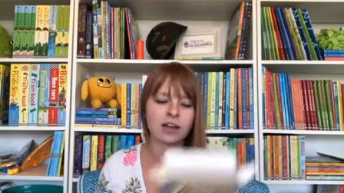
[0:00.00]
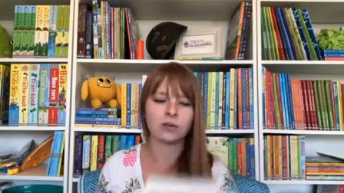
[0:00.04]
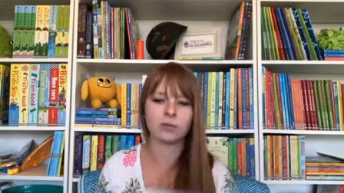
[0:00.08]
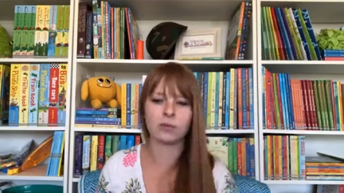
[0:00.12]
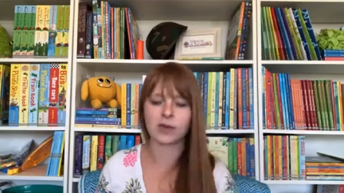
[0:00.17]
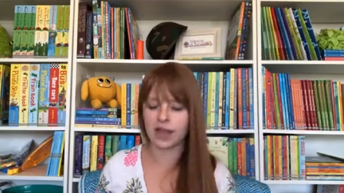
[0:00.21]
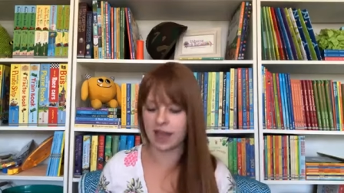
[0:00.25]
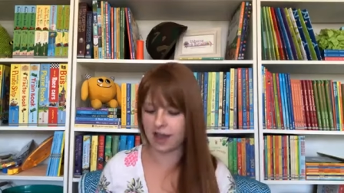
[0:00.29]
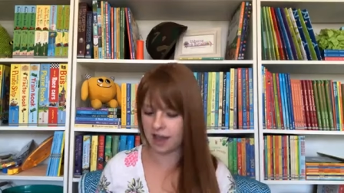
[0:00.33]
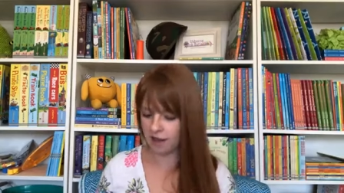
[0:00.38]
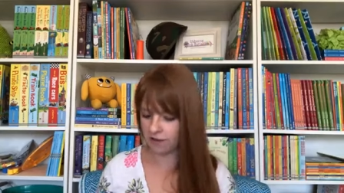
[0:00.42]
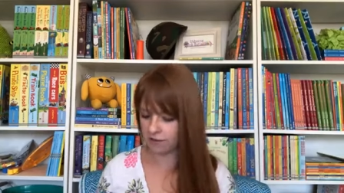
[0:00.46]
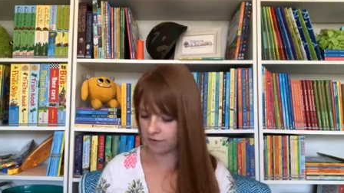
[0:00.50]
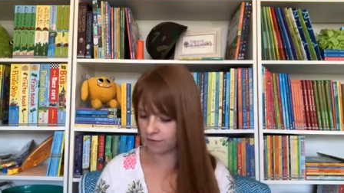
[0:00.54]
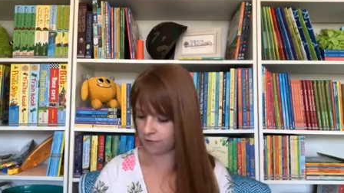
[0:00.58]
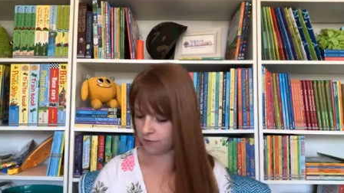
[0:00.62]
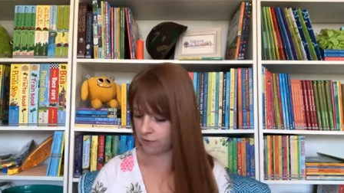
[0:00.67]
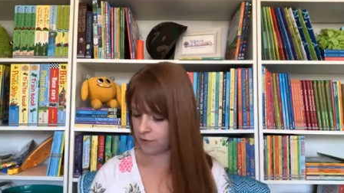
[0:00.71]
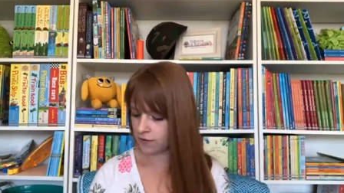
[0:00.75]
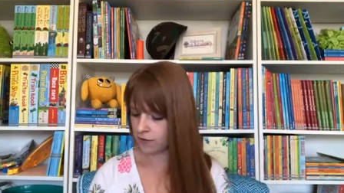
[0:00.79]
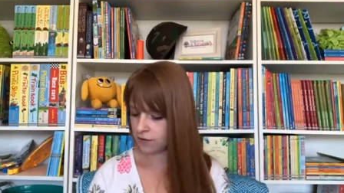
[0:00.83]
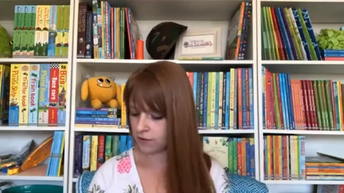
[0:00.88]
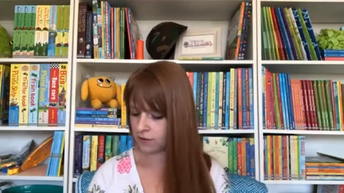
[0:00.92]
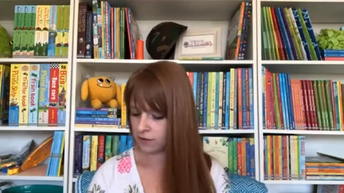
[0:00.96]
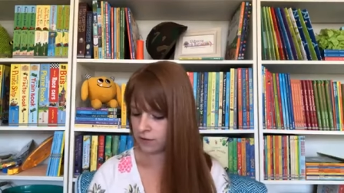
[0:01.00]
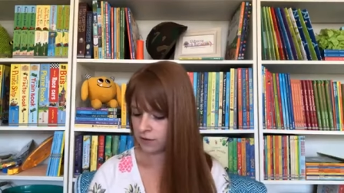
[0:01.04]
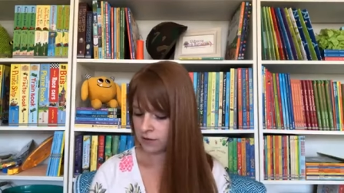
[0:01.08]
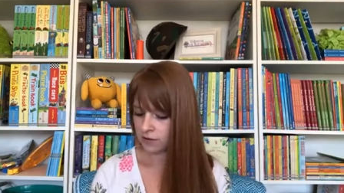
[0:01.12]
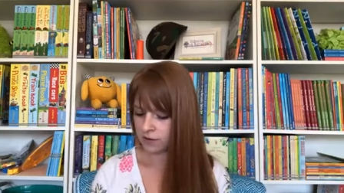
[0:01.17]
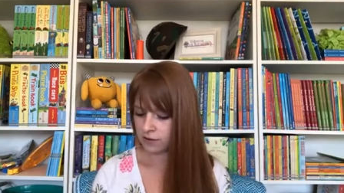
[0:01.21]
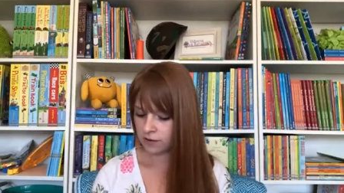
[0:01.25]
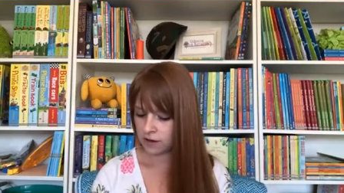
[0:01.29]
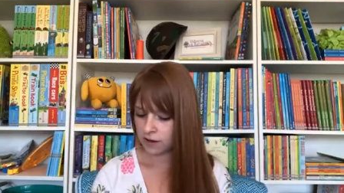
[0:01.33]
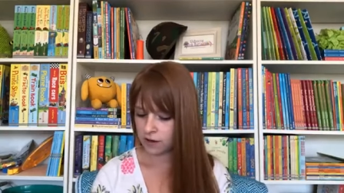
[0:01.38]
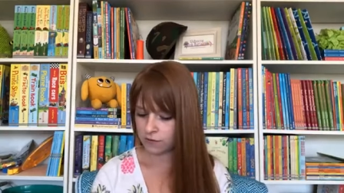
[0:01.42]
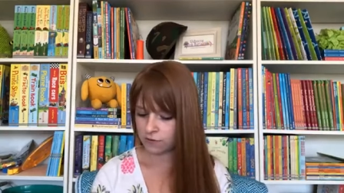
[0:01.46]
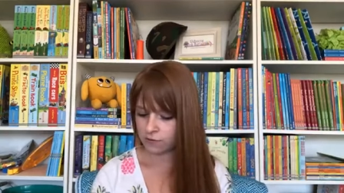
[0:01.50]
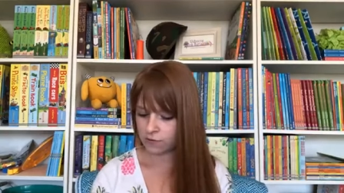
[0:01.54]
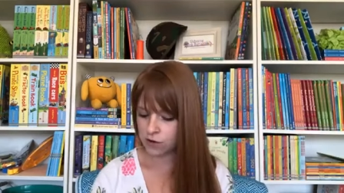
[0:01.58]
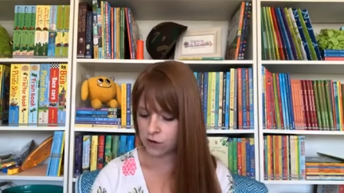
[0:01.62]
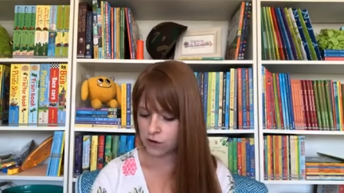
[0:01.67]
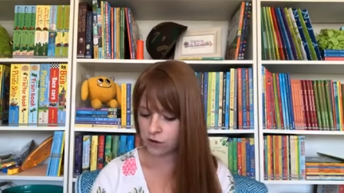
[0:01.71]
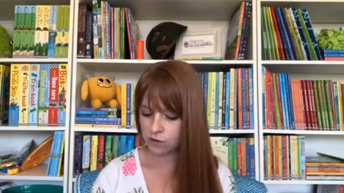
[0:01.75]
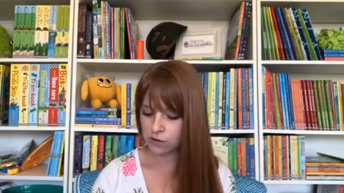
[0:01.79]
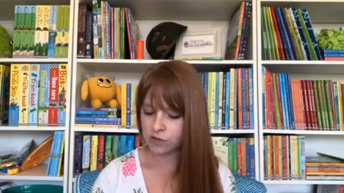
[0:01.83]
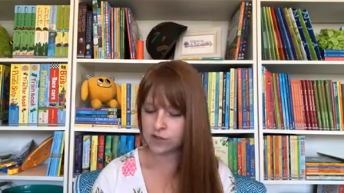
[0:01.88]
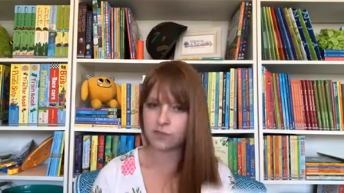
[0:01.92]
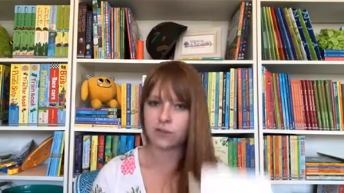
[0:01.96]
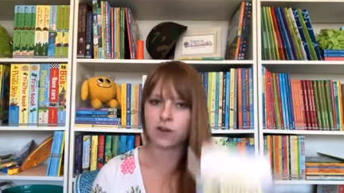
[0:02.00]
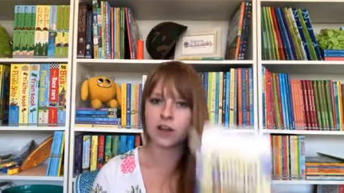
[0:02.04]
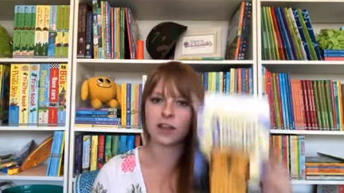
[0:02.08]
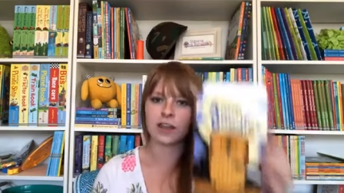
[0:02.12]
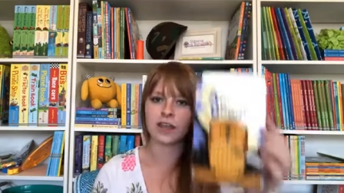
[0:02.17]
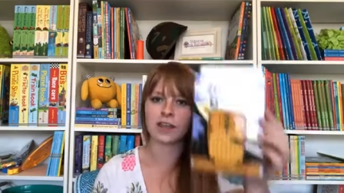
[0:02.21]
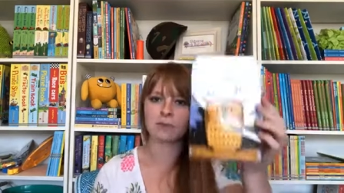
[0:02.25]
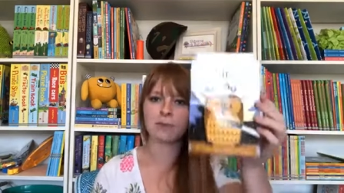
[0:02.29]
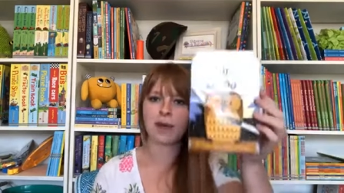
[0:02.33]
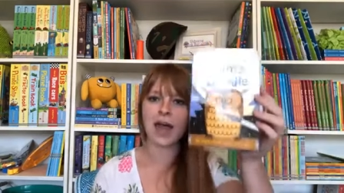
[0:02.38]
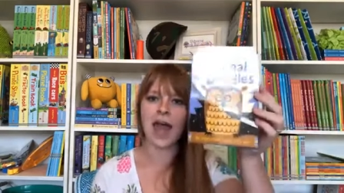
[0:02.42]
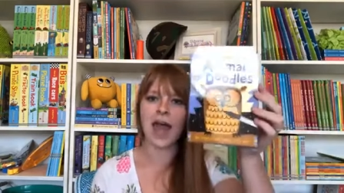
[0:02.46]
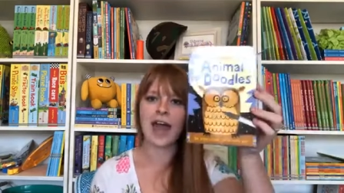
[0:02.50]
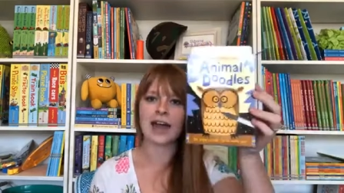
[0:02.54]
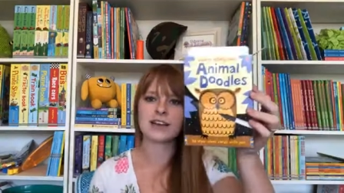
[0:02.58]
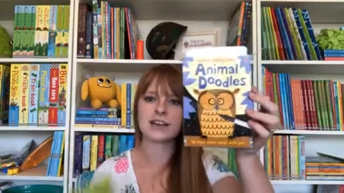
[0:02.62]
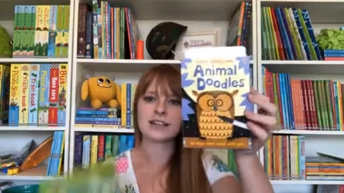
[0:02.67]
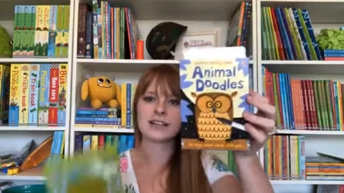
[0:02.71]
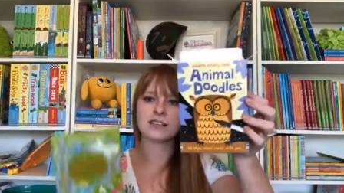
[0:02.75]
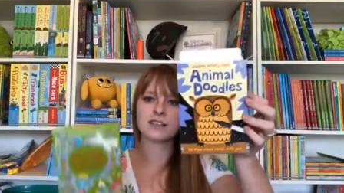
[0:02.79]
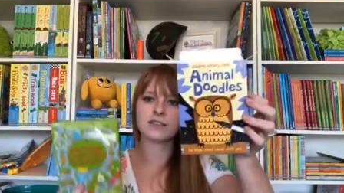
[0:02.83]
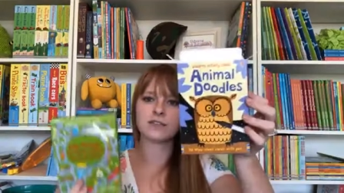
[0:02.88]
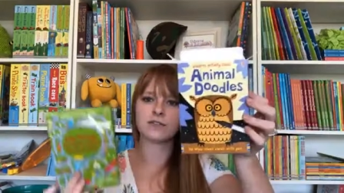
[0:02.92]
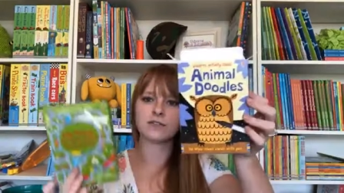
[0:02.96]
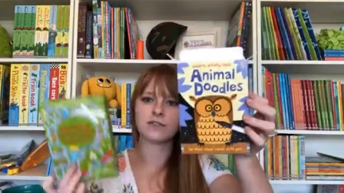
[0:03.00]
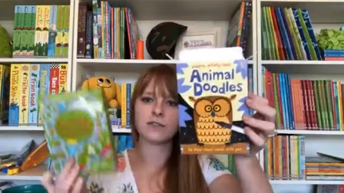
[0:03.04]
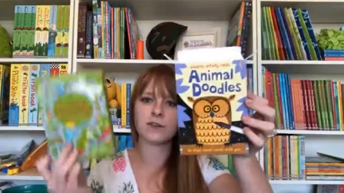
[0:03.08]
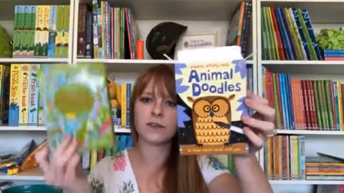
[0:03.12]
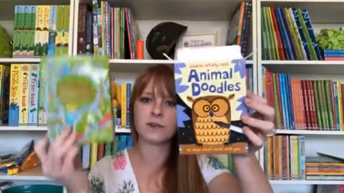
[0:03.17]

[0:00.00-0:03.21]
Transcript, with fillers: We have a few different like packs of